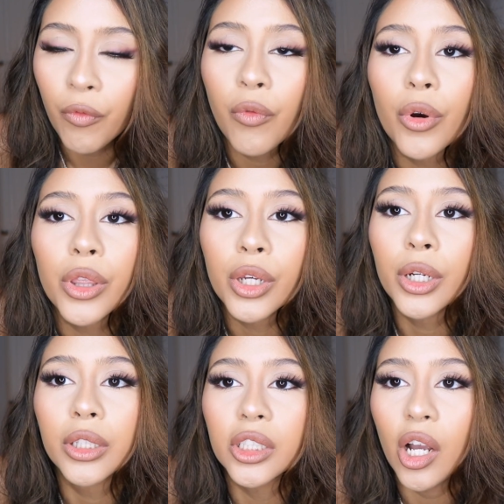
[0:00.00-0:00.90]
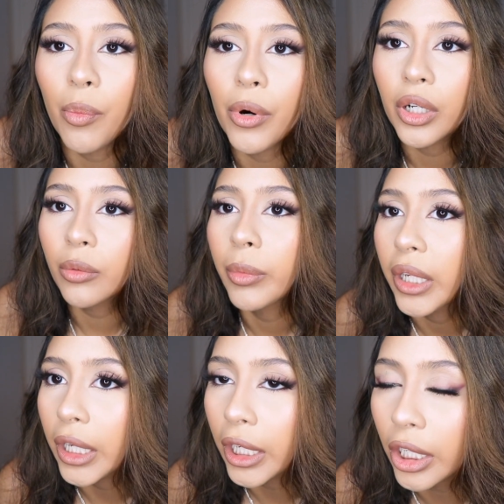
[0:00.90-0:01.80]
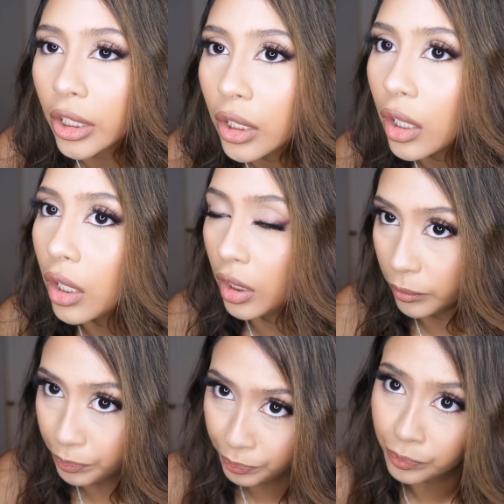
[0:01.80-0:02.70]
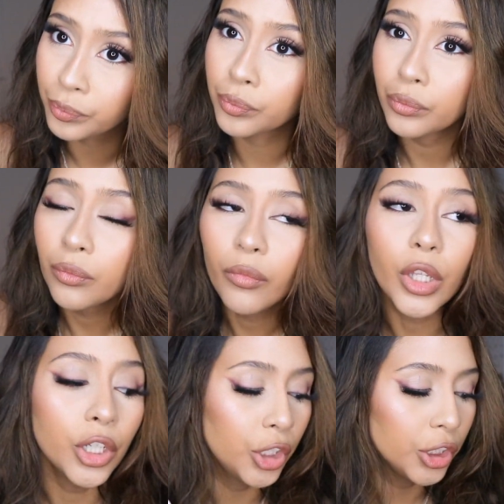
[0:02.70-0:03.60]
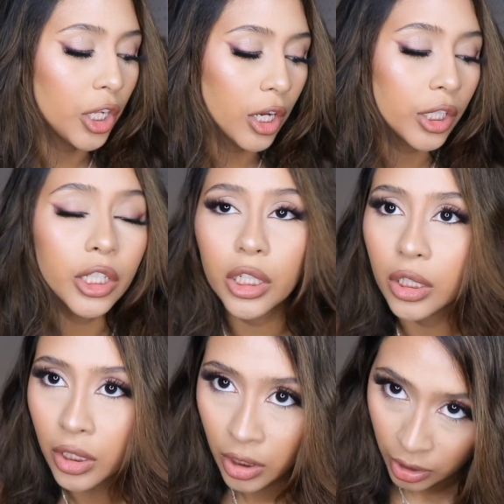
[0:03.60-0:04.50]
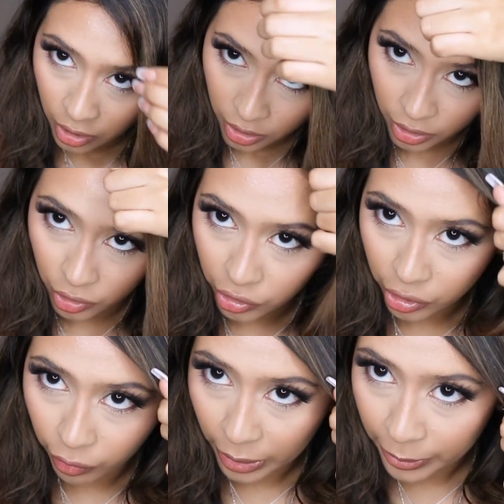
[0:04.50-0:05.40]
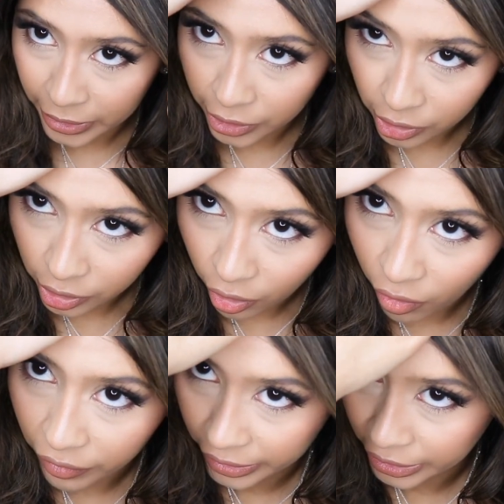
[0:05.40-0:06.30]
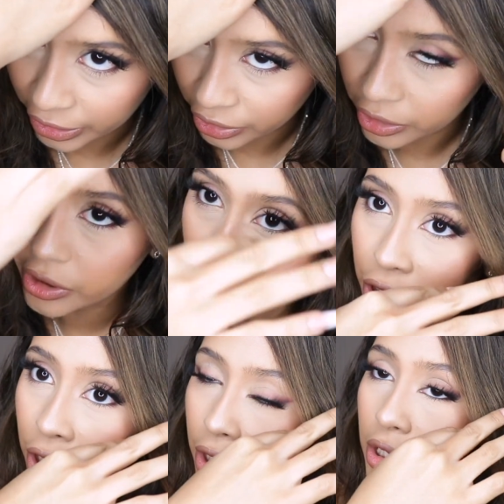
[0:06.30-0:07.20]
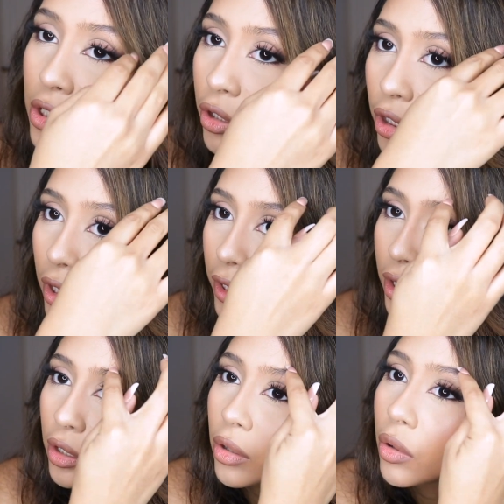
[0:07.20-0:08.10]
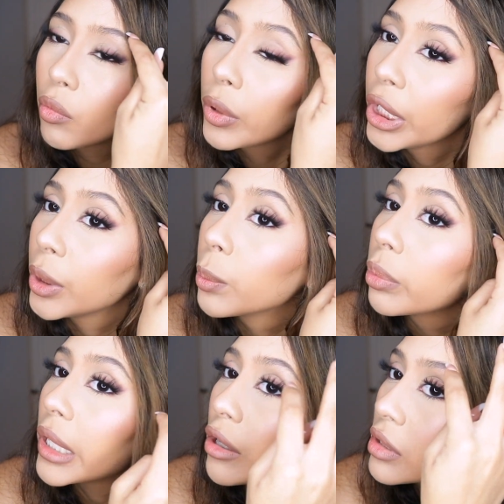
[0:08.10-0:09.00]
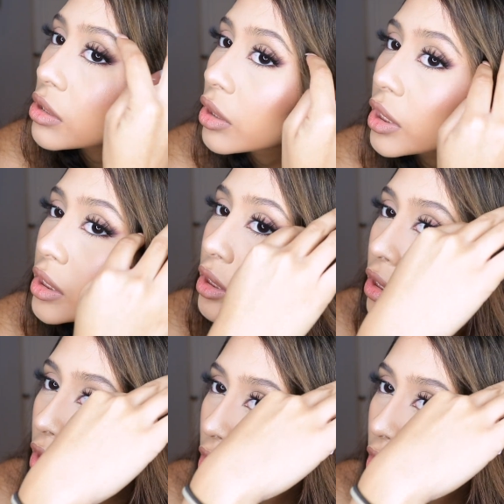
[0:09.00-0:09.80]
for the top part of my hair, you're not gonna use the wave maker over here. You're gonna start like where your brow starts.